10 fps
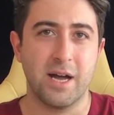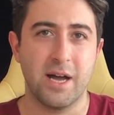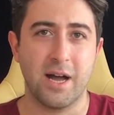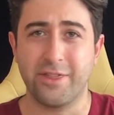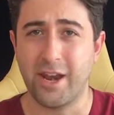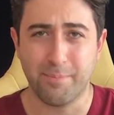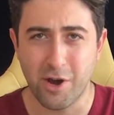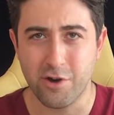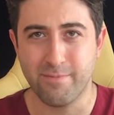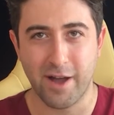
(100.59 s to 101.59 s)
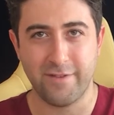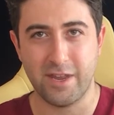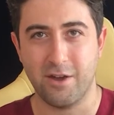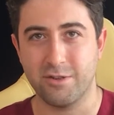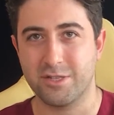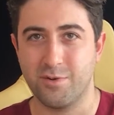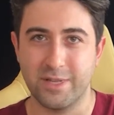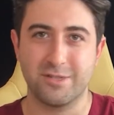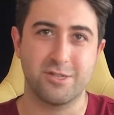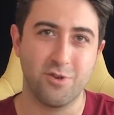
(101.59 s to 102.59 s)
I then upload my videos to
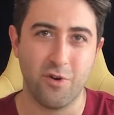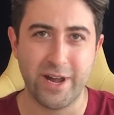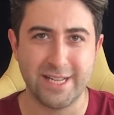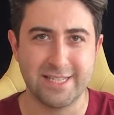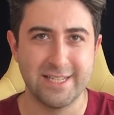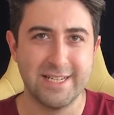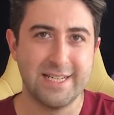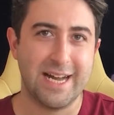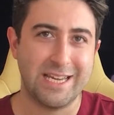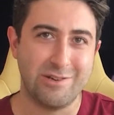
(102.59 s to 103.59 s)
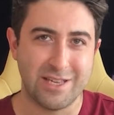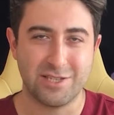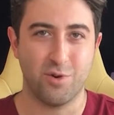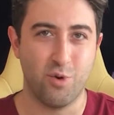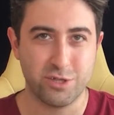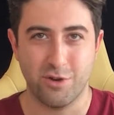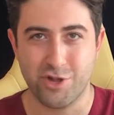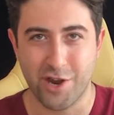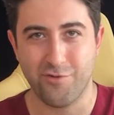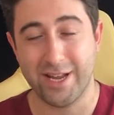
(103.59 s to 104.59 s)
Insta Stories and use it to
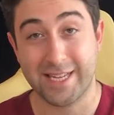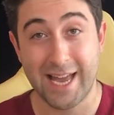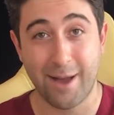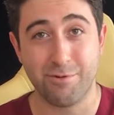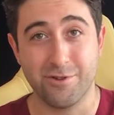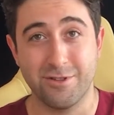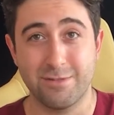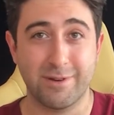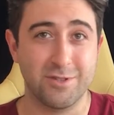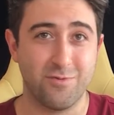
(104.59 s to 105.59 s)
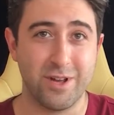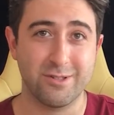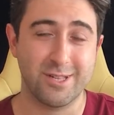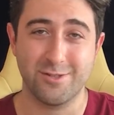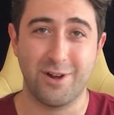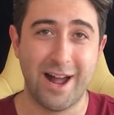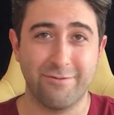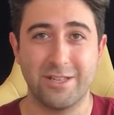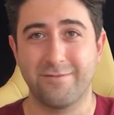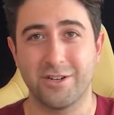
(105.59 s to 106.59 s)
auto-generate captions because Reels does not
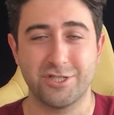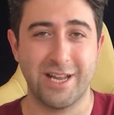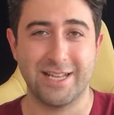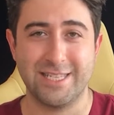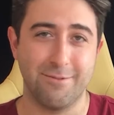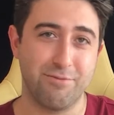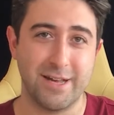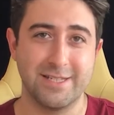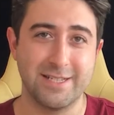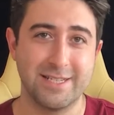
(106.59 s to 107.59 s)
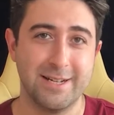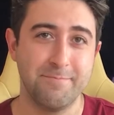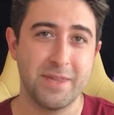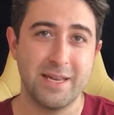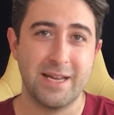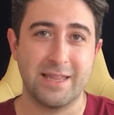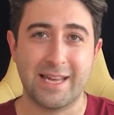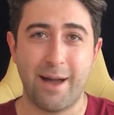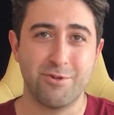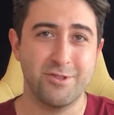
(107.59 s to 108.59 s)
have this functionality at present. And the
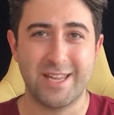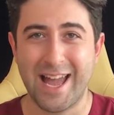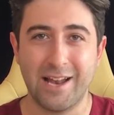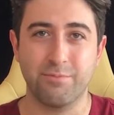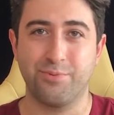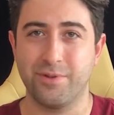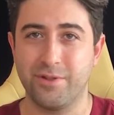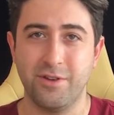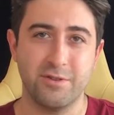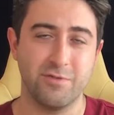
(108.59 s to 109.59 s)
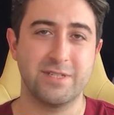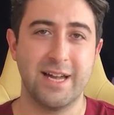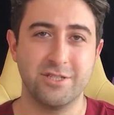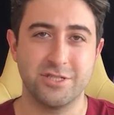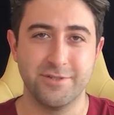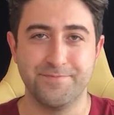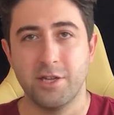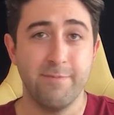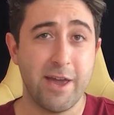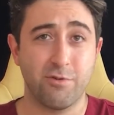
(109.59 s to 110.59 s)
captions help with user retention. You
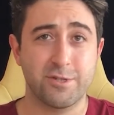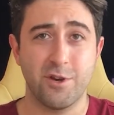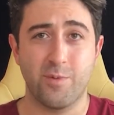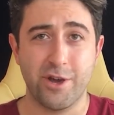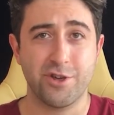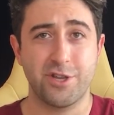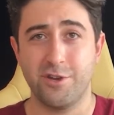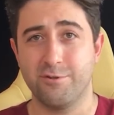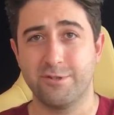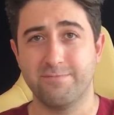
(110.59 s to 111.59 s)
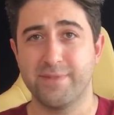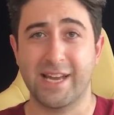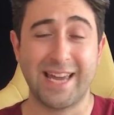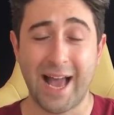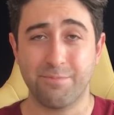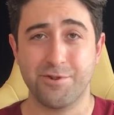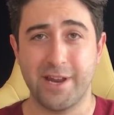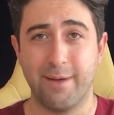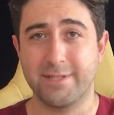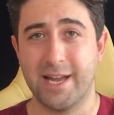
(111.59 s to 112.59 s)
may also wish to use a caption
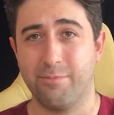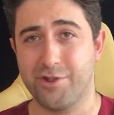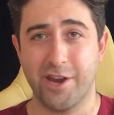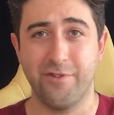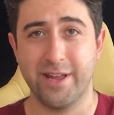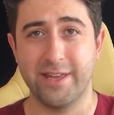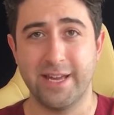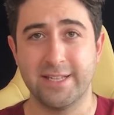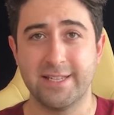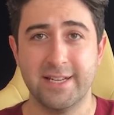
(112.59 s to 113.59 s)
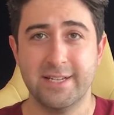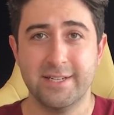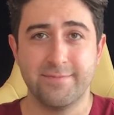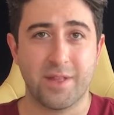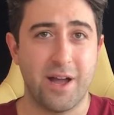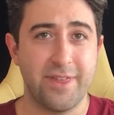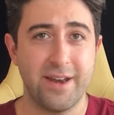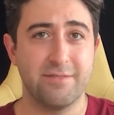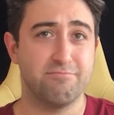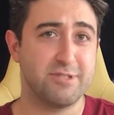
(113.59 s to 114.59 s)
app to help generate these. I
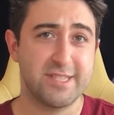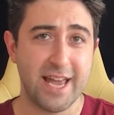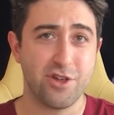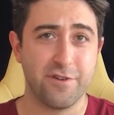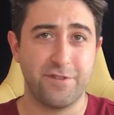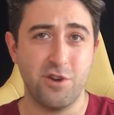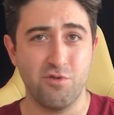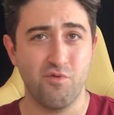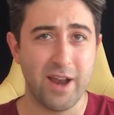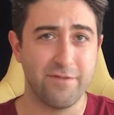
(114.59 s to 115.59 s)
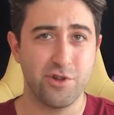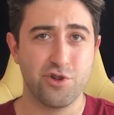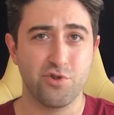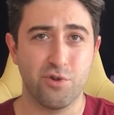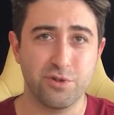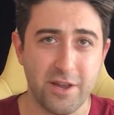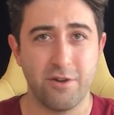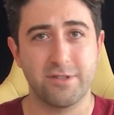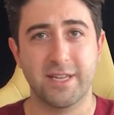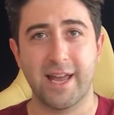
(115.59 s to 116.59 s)
then stitch a few relevant short
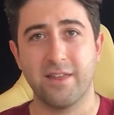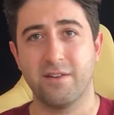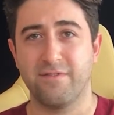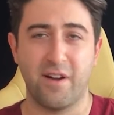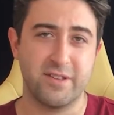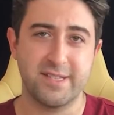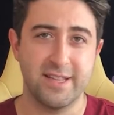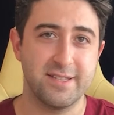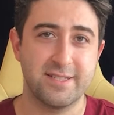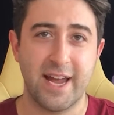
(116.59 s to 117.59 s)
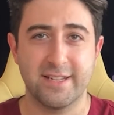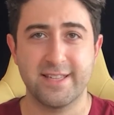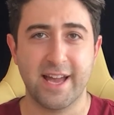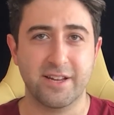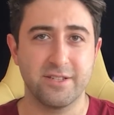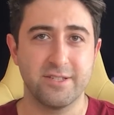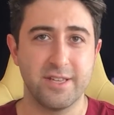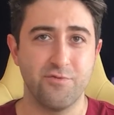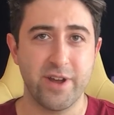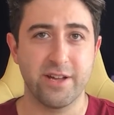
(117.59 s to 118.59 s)
videos together, 5 to 10 seconds
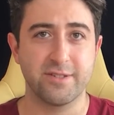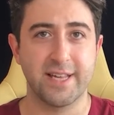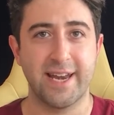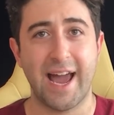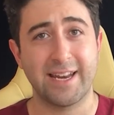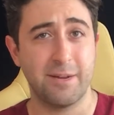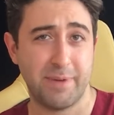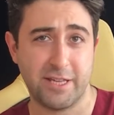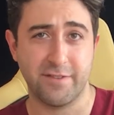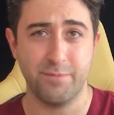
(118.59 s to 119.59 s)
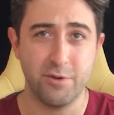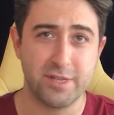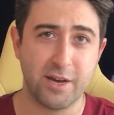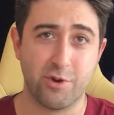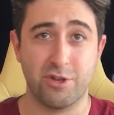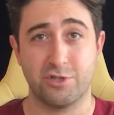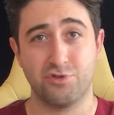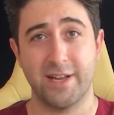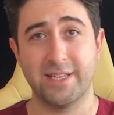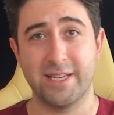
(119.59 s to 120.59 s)
in Reels, and add in a piece of music, which is
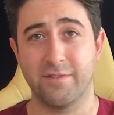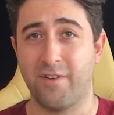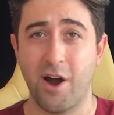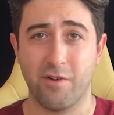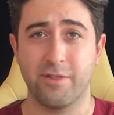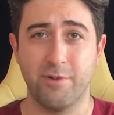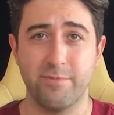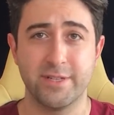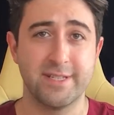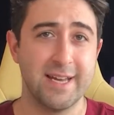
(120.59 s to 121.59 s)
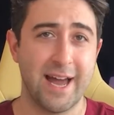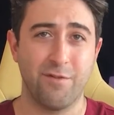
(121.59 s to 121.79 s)
trending and viral at the moment.